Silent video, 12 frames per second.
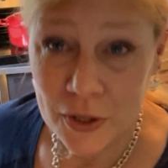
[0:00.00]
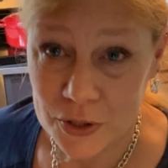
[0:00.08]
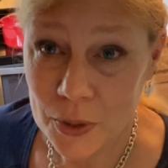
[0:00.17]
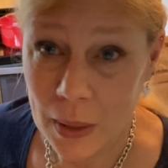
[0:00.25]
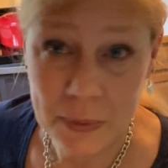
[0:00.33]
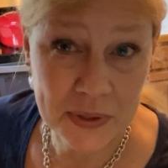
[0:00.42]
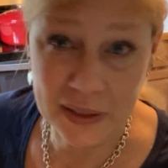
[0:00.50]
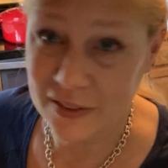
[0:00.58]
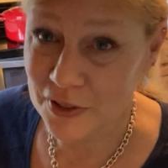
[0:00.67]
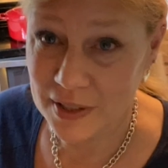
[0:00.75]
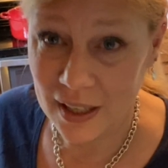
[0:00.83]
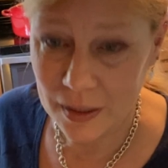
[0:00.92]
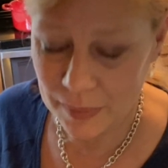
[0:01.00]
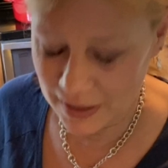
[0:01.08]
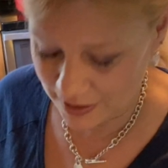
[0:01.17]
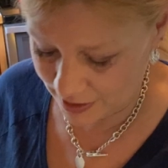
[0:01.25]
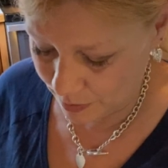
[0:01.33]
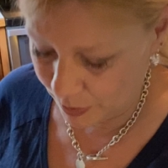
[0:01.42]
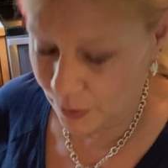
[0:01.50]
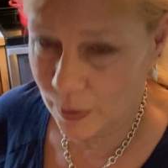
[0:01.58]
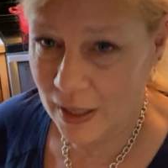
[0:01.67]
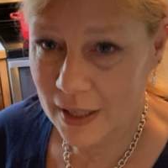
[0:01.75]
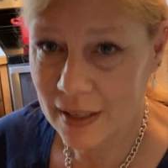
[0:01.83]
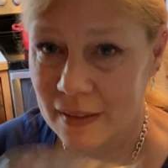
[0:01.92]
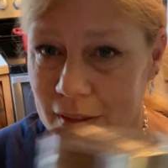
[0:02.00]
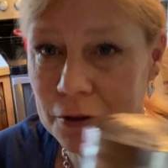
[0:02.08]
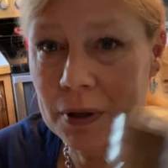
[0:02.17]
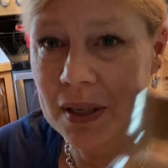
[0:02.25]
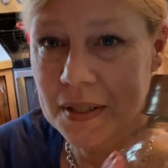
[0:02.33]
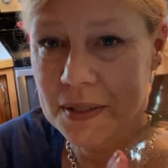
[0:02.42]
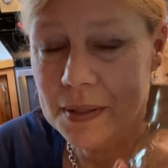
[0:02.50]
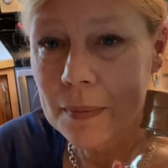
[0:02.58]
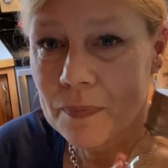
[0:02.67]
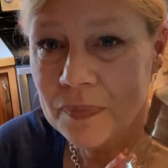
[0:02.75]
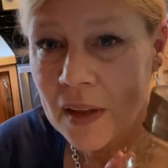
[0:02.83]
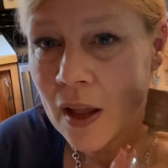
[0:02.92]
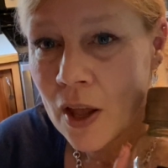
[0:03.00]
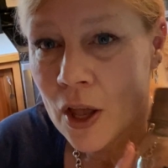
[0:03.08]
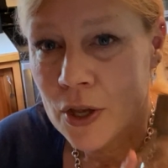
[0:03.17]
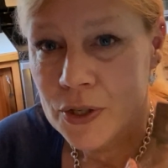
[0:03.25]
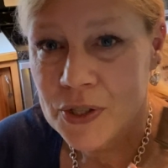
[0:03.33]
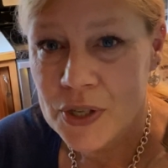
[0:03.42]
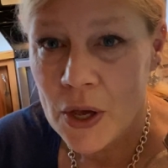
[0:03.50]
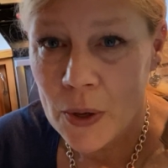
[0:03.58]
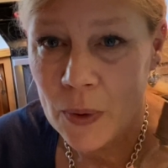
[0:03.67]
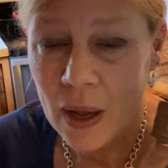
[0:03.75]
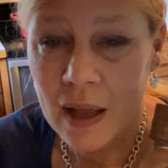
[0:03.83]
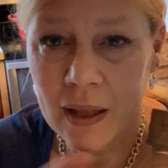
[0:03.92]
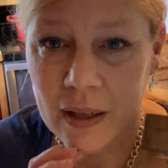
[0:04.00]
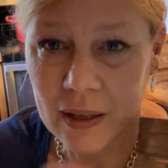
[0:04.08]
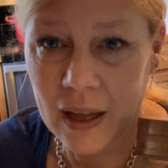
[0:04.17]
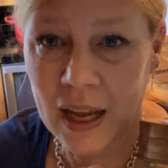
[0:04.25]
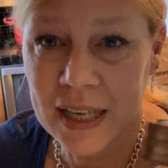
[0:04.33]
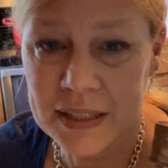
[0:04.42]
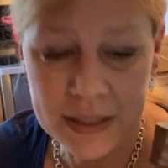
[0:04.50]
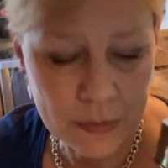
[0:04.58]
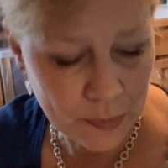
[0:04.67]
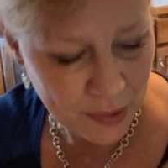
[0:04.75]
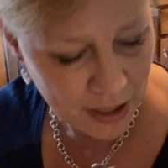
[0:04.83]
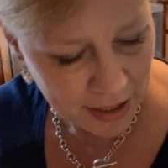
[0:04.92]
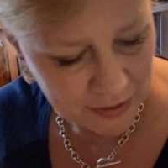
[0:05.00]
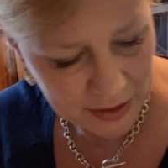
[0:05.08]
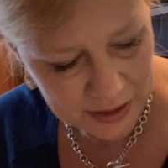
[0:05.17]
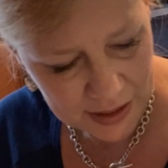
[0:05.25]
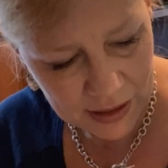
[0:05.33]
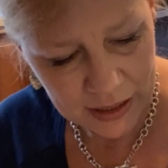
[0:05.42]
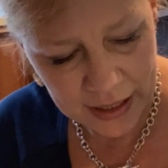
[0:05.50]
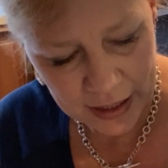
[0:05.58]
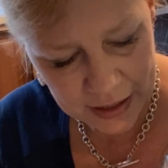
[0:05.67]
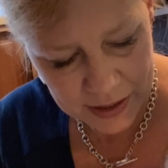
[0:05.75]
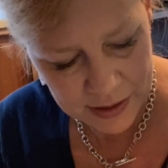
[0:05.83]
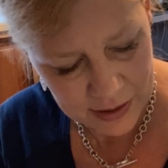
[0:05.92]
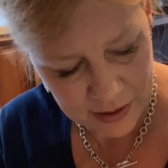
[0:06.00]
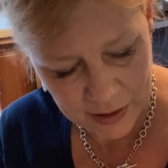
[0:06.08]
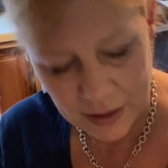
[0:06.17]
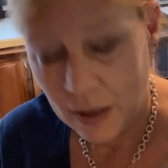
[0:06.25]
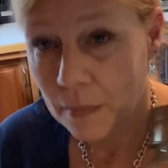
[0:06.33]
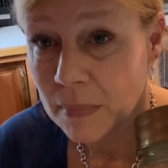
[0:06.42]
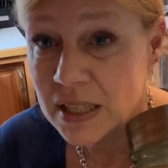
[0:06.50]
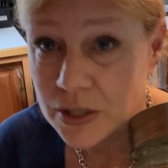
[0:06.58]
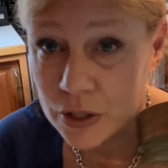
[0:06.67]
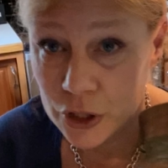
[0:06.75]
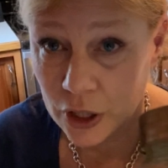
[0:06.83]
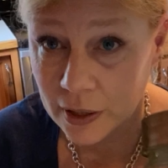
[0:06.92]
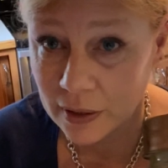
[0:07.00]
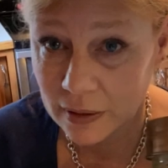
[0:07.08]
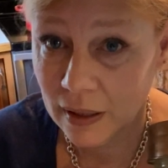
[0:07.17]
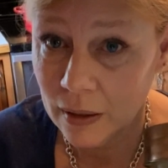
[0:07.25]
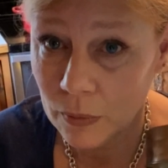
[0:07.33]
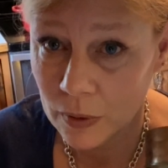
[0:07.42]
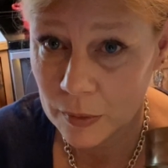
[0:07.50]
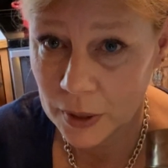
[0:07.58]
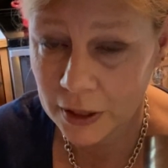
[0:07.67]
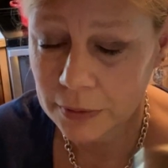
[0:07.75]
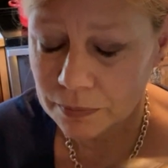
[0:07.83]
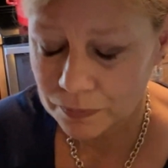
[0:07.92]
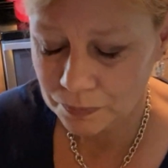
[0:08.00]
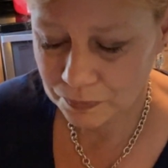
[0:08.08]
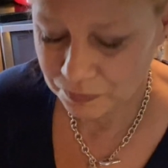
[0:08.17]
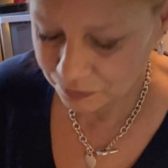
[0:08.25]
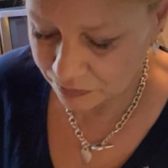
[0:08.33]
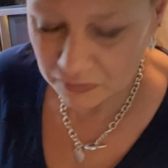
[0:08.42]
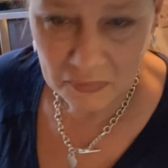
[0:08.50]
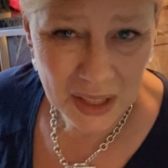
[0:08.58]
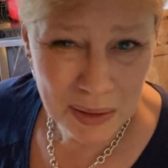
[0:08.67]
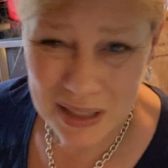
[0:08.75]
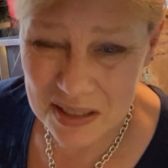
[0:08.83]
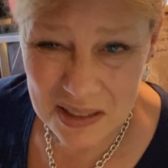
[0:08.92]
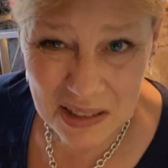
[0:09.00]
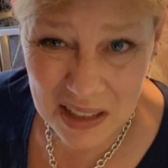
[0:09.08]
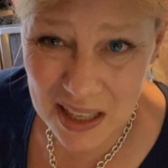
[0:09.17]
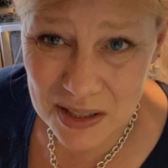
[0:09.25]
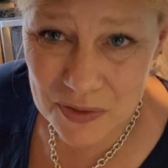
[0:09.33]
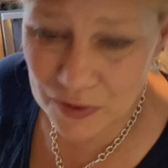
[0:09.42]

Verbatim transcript: so I was like, there's gotta be a simple way. There is. So I did buy this glass mason jar at Walmart because it'll last